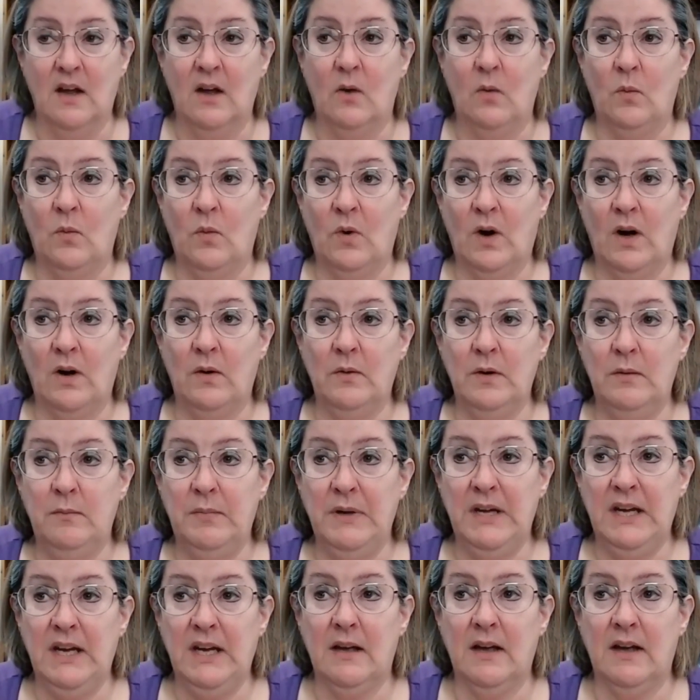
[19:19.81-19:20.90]
what would
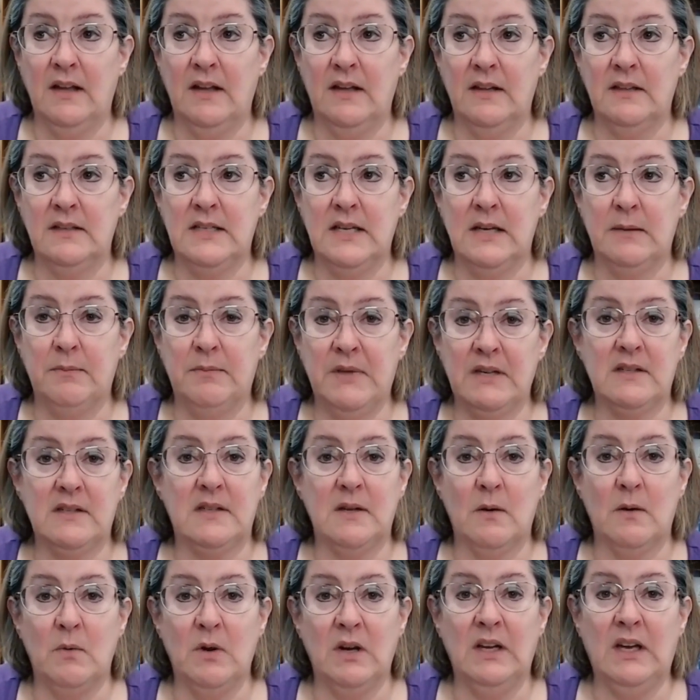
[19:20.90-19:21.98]
be a tip that
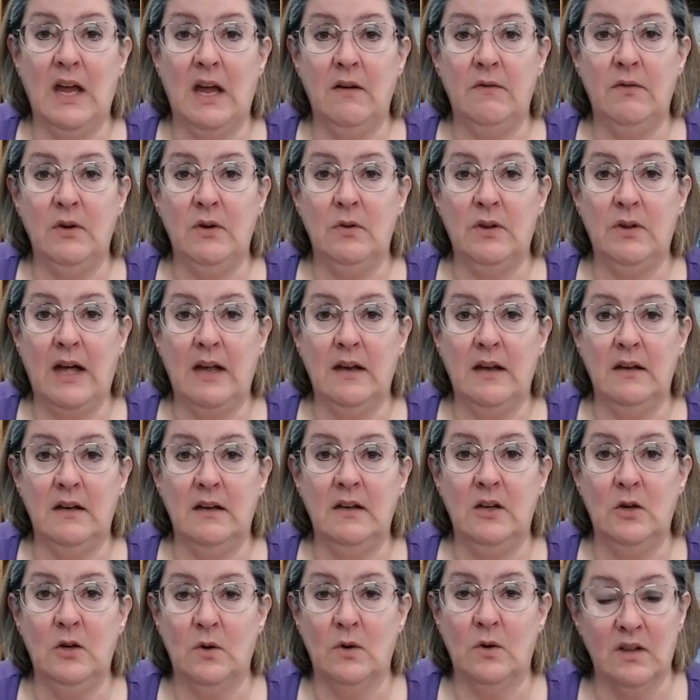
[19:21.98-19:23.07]
someone gave you that
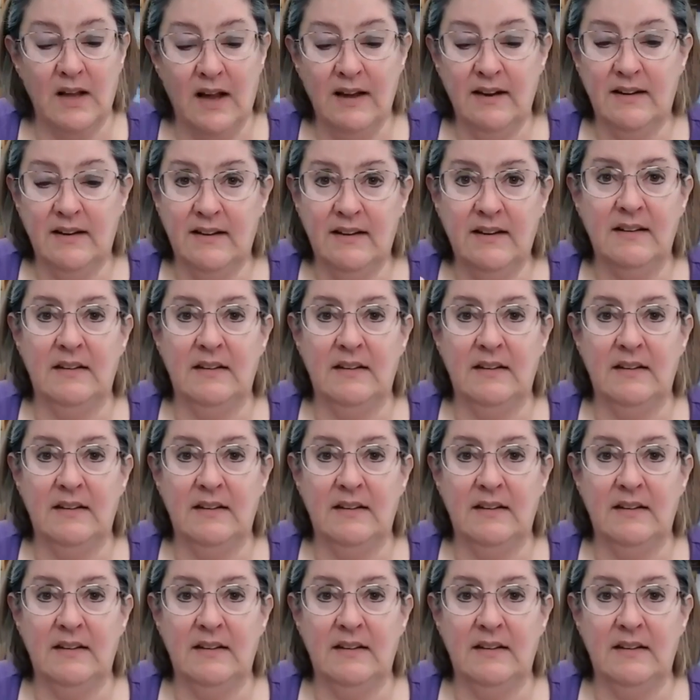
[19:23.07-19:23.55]
you were like,